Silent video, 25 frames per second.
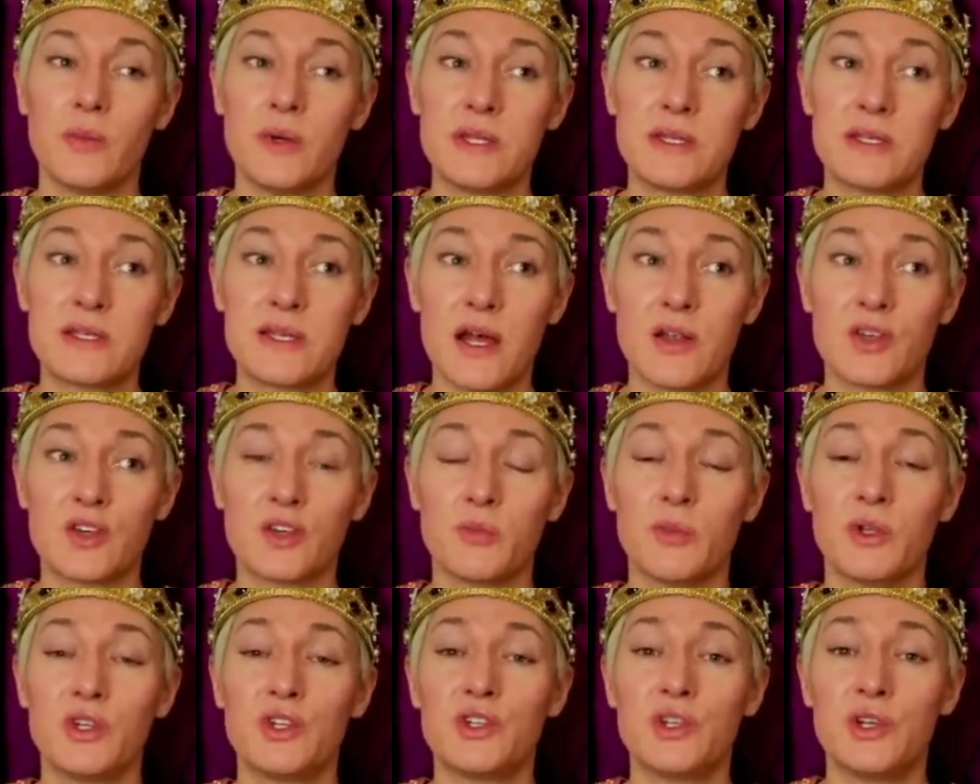and with
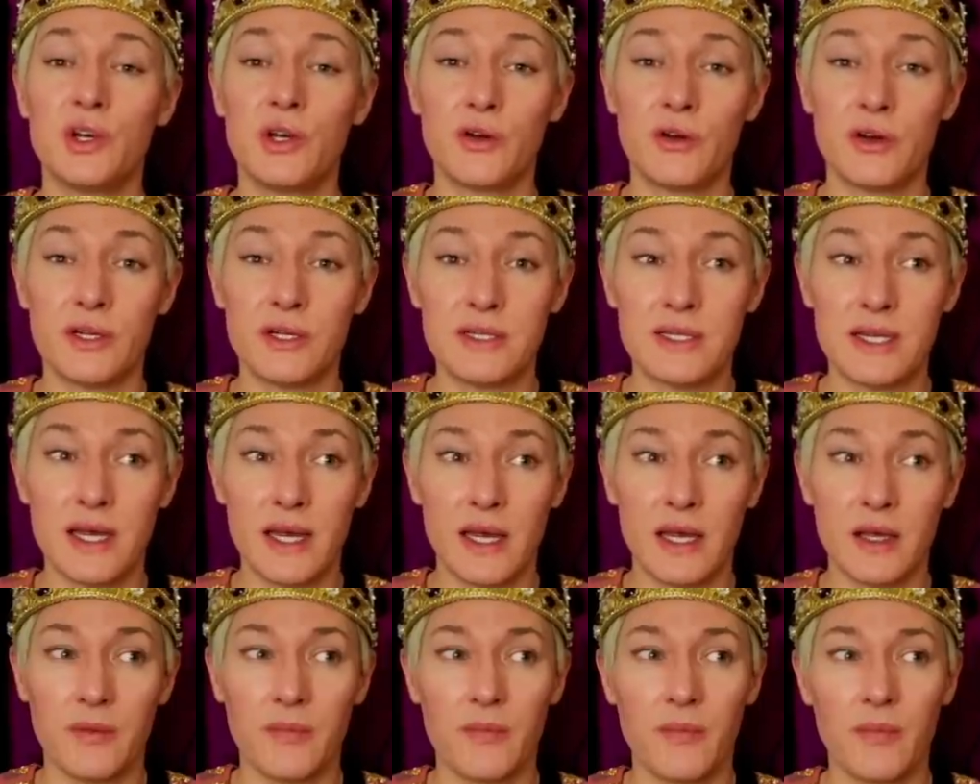such
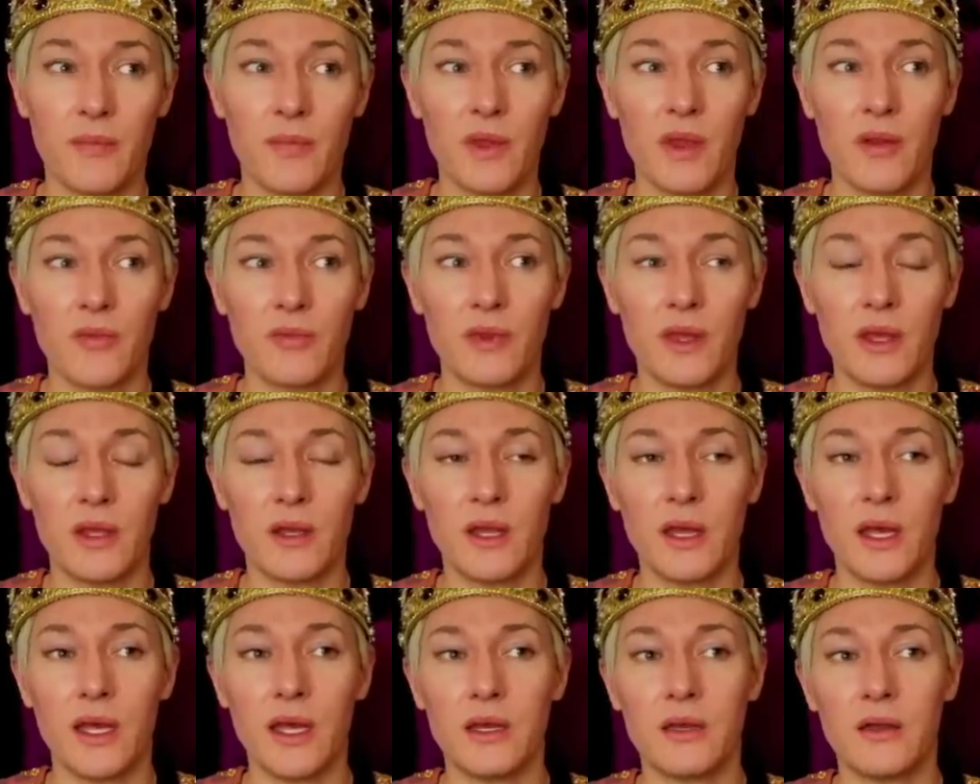maturity
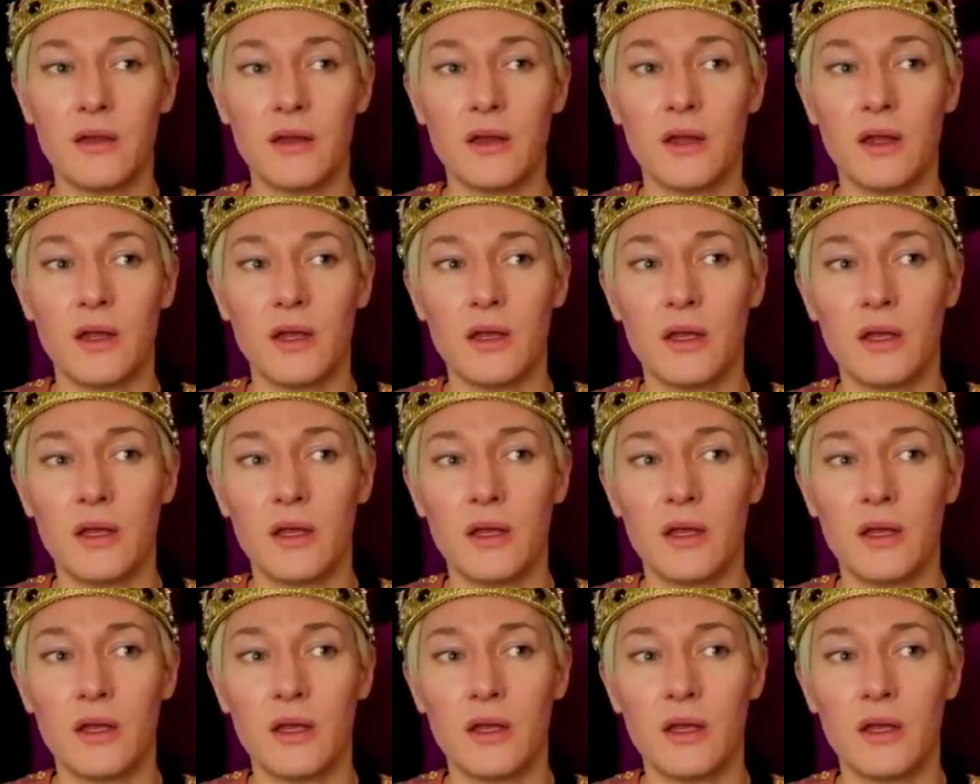that it